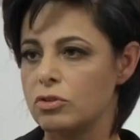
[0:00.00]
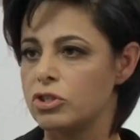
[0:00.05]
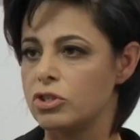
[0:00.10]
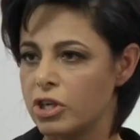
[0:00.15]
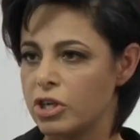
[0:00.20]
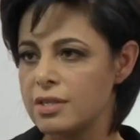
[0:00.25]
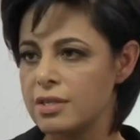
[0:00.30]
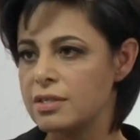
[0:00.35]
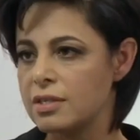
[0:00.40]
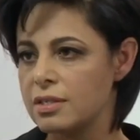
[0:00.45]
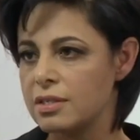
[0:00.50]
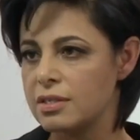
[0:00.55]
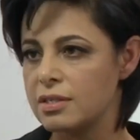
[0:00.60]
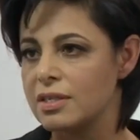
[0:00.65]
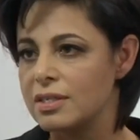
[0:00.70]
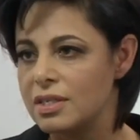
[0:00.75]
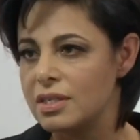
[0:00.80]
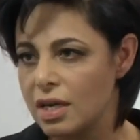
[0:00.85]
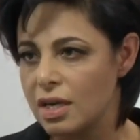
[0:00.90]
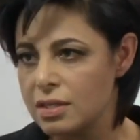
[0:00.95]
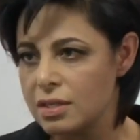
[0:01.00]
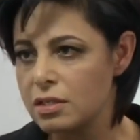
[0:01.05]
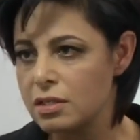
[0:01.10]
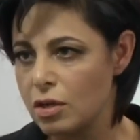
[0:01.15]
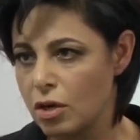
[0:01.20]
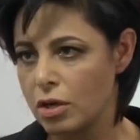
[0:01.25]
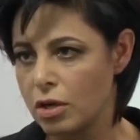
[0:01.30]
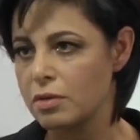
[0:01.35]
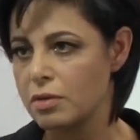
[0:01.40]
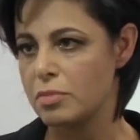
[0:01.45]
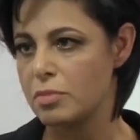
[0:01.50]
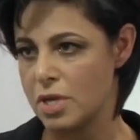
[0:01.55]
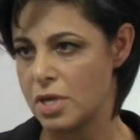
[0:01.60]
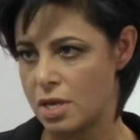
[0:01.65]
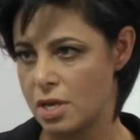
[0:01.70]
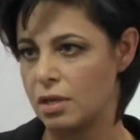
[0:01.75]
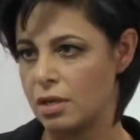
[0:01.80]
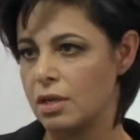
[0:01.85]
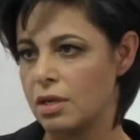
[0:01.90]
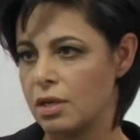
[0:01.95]
Justice does not
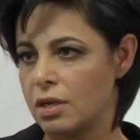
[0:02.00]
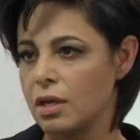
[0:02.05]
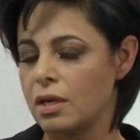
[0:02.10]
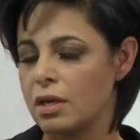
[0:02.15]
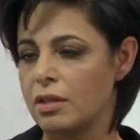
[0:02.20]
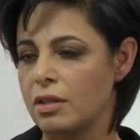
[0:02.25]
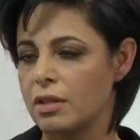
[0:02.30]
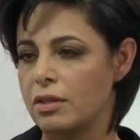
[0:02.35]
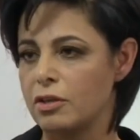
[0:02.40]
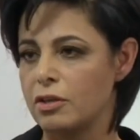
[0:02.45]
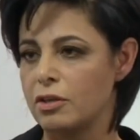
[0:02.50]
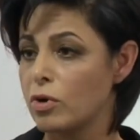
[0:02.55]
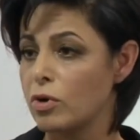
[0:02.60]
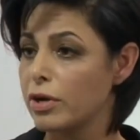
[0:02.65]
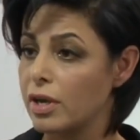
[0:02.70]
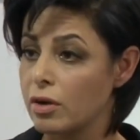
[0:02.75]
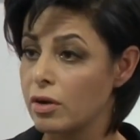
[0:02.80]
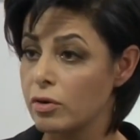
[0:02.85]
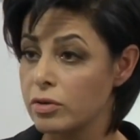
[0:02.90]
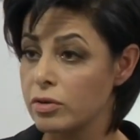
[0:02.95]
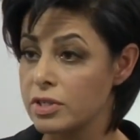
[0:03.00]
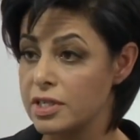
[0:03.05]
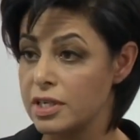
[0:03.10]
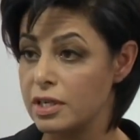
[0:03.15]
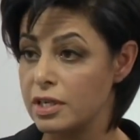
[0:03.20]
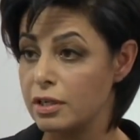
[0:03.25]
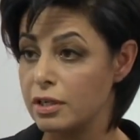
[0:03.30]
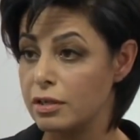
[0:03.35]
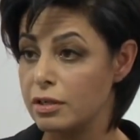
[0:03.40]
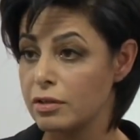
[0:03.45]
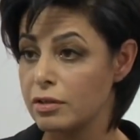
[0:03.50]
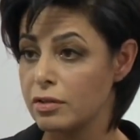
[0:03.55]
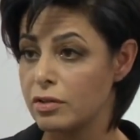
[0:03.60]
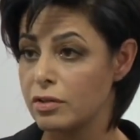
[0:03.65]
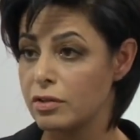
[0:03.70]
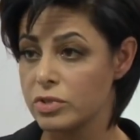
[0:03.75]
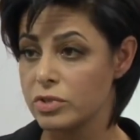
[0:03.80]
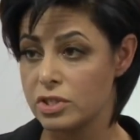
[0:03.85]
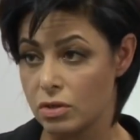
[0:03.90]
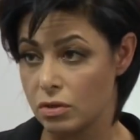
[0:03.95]
mean that you are guaranteed the
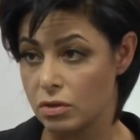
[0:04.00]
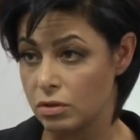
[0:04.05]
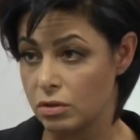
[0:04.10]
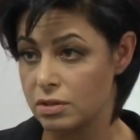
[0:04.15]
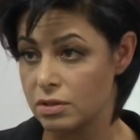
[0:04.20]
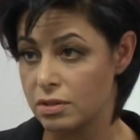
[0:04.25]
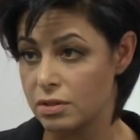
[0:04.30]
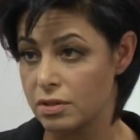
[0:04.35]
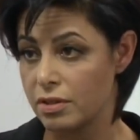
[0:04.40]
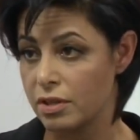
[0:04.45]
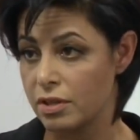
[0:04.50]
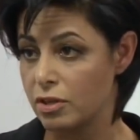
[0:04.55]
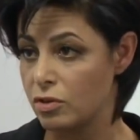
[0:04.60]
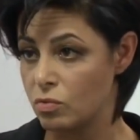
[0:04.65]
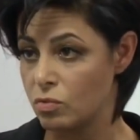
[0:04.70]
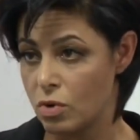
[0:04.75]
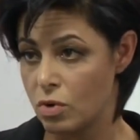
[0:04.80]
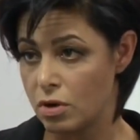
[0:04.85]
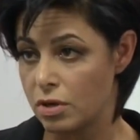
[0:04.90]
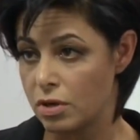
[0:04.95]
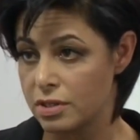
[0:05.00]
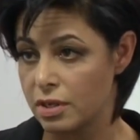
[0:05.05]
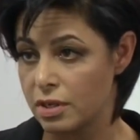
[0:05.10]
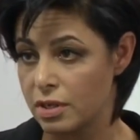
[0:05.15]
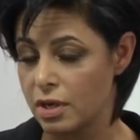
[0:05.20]
result that you want.